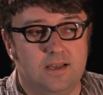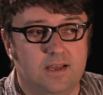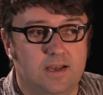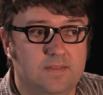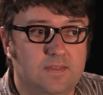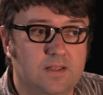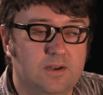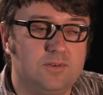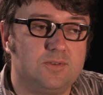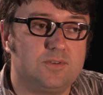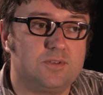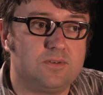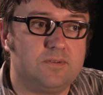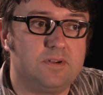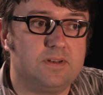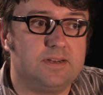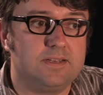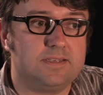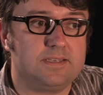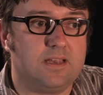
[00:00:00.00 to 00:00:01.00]
and those
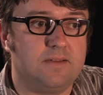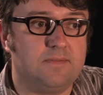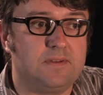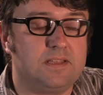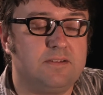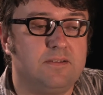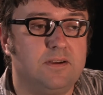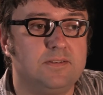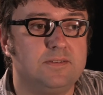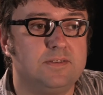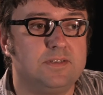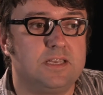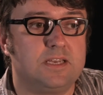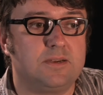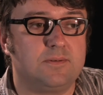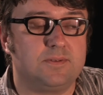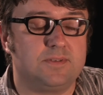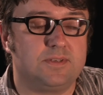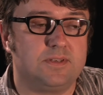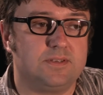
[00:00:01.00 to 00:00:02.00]
storylines having their own
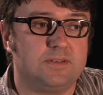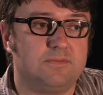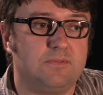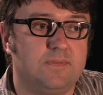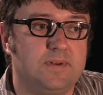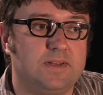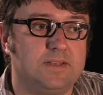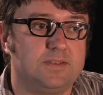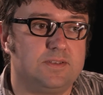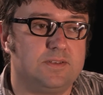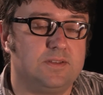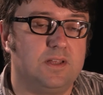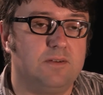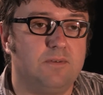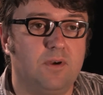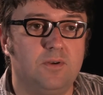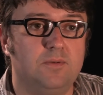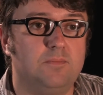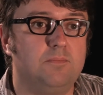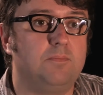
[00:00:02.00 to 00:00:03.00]
sequences of events and their
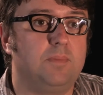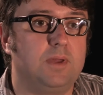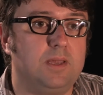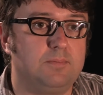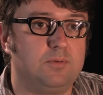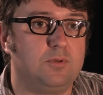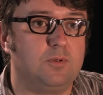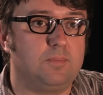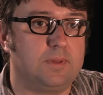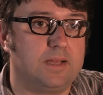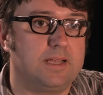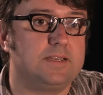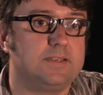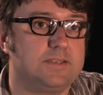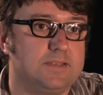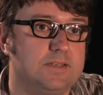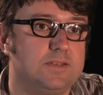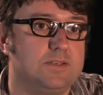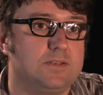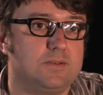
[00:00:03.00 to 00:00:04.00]
own people,
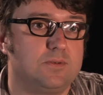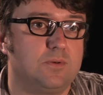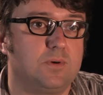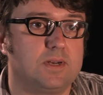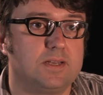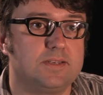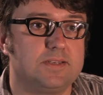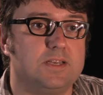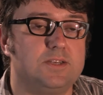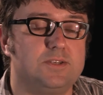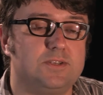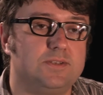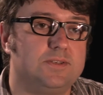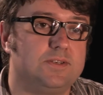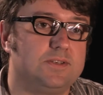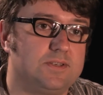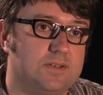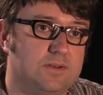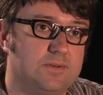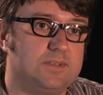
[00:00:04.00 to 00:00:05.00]
places, organisations
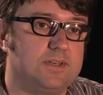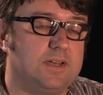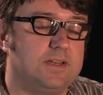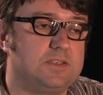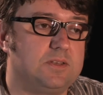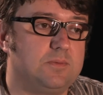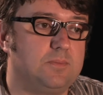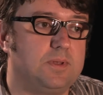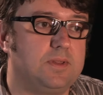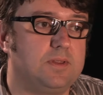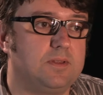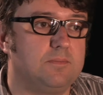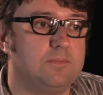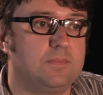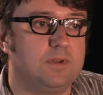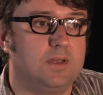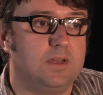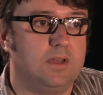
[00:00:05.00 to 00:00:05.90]
associated with them.